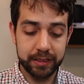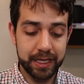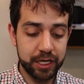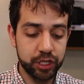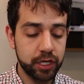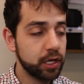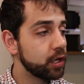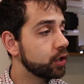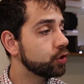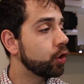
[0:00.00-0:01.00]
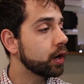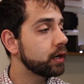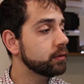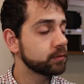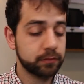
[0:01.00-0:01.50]
slash
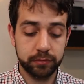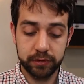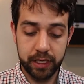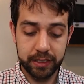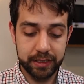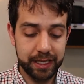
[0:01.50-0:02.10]
docker is